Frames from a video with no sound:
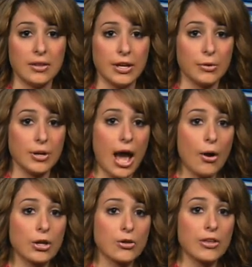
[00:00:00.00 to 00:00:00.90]
They are
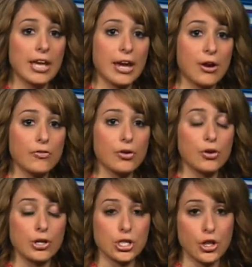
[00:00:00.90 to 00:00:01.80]
now under the care of
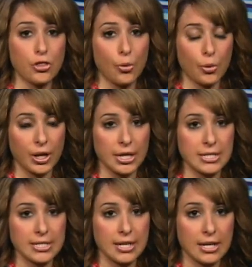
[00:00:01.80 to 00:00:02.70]
Kurdish
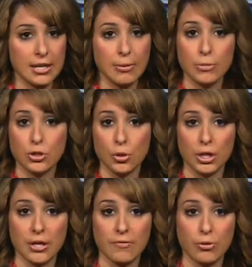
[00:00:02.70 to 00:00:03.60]
authorities. The
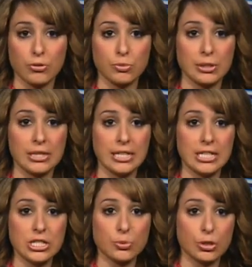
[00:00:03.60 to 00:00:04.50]
majority of those
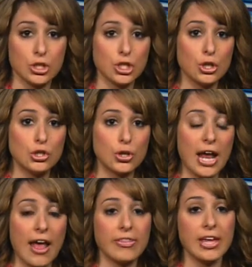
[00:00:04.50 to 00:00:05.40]
released were children
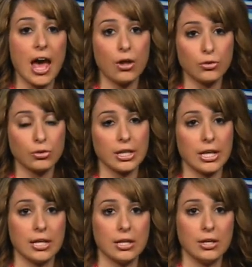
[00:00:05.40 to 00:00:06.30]
and the elderly.